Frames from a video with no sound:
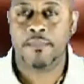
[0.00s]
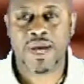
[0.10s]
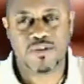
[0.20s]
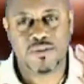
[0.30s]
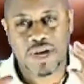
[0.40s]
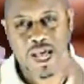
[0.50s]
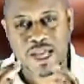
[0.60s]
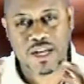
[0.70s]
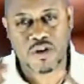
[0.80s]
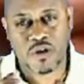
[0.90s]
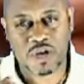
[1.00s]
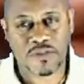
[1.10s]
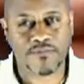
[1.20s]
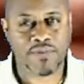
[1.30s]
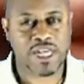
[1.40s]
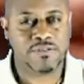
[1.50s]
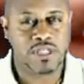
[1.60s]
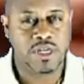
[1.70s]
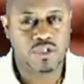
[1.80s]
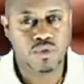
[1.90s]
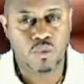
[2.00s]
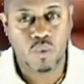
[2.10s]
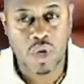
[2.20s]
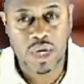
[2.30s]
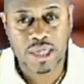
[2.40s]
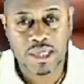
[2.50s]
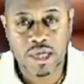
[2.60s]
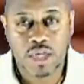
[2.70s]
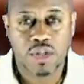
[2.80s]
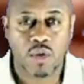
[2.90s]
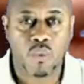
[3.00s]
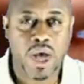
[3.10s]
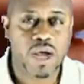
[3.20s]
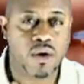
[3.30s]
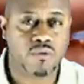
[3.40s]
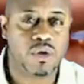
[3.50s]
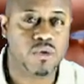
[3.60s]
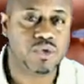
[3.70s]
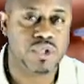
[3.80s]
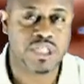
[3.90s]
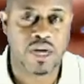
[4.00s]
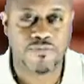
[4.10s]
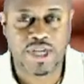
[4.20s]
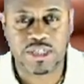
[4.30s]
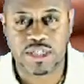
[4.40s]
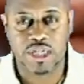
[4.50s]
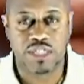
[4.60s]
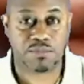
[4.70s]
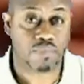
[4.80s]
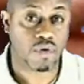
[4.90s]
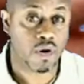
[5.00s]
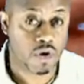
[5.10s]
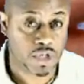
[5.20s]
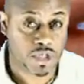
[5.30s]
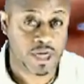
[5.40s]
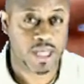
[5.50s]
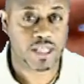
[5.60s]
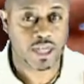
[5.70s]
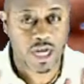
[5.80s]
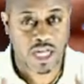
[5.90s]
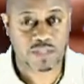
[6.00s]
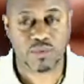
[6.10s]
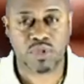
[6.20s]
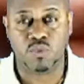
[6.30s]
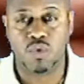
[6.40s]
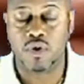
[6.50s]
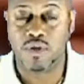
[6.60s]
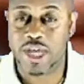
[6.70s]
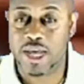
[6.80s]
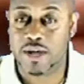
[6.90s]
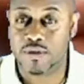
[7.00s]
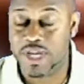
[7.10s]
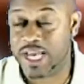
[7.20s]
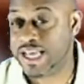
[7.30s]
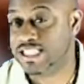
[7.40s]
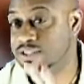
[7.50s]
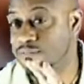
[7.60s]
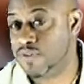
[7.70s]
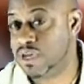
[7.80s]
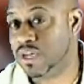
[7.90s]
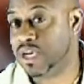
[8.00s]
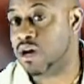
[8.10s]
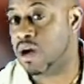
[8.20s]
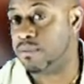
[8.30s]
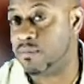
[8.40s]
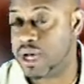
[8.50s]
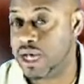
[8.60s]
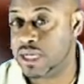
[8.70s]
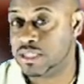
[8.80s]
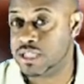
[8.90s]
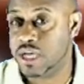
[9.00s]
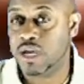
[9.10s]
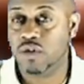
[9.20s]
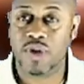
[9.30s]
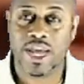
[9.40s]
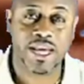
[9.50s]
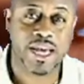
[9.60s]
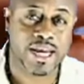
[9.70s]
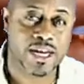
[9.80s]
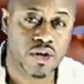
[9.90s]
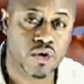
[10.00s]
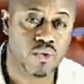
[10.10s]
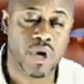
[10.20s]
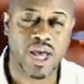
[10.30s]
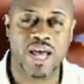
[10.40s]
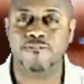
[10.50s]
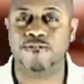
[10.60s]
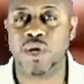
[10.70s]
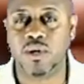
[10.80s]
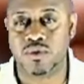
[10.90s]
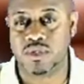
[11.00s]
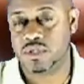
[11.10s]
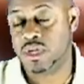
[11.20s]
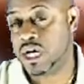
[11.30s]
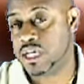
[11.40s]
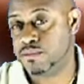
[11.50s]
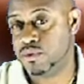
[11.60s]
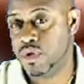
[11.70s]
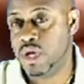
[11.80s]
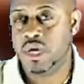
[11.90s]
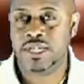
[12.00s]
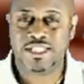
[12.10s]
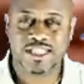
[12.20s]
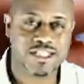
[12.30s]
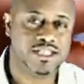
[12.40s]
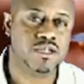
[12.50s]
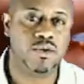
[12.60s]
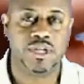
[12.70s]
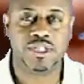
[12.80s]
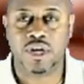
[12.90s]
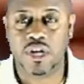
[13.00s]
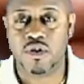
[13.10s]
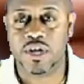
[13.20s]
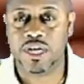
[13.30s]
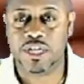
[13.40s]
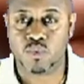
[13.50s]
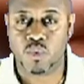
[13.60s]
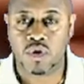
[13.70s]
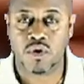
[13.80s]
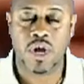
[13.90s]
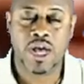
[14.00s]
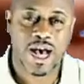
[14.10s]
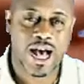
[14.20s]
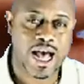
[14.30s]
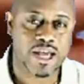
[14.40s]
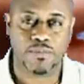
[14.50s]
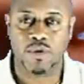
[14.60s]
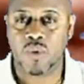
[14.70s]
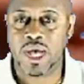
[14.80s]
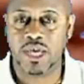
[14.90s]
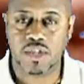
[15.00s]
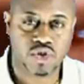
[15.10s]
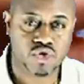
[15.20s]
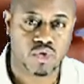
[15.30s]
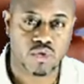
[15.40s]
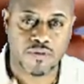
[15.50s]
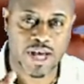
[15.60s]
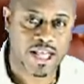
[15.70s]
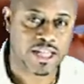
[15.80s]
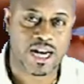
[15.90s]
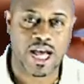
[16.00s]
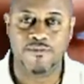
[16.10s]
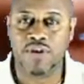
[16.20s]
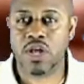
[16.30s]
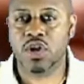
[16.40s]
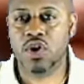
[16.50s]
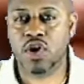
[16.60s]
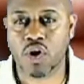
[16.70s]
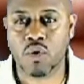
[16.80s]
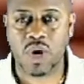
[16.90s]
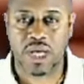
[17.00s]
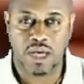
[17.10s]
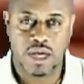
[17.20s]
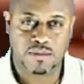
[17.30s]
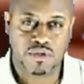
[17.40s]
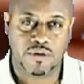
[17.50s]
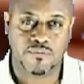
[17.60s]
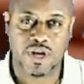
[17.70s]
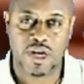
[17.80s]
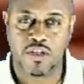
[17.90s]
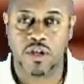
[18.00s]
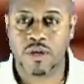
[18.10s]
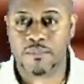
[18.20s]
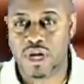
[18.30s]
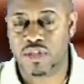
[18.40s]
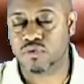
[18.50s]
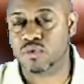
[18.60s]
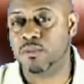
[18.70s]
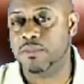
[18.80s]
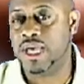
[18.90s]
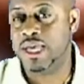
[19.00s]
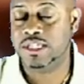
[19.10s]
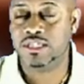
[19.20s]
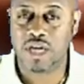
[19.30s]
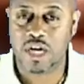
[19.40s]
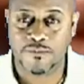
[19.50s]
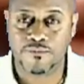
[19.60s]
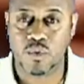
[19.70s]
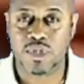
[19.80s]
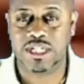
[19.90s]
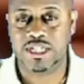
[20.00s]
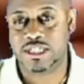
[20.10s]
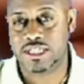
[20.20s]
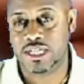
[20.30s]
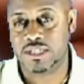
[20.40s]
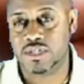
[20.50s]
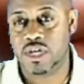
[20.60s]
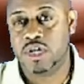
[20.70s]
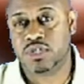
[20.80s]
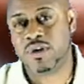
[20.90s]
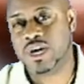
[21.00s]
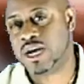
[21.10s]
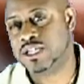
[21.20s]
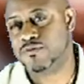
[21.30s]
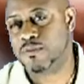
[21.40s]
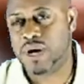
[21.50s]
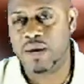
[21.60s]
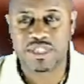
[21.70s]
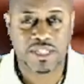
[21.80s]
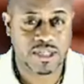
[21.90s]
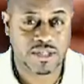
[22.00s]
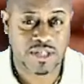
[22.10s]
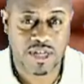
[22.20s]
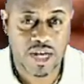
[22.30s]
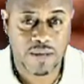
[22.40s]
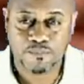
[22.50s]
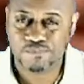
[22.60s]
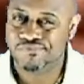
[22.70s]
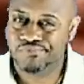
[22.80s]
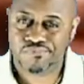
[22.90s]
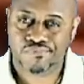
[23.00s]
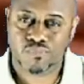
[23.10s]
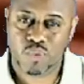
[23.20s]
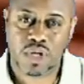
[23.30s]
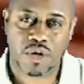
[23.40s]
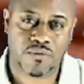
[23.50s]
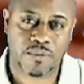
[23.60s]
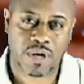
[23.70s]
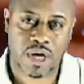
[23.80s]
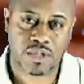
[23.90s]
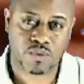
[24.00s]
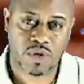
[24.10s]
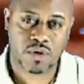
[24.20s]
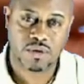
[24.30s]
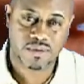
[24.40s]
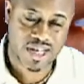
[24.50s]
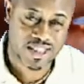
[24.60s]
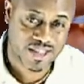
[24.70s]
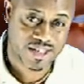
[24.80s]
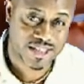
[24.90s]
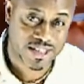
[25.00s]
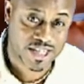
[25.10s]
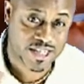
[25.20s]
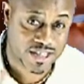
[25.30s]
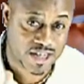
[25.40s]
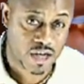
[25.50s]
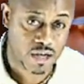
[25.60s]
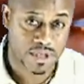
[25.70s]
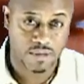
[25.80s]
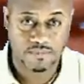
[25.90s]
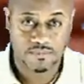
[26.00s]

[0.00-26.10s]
By uniting all of the faiths into one, the way or the road to salvation is broadened and the gospel is watered down and severely compromised, creating a new and false gospel. Jesus told us clearly in his word, I am the way, the truth, and the life. No one comes to the Father but through me, John 14:6. So regardless if Obama said this or not, we know from God's word that this is coming.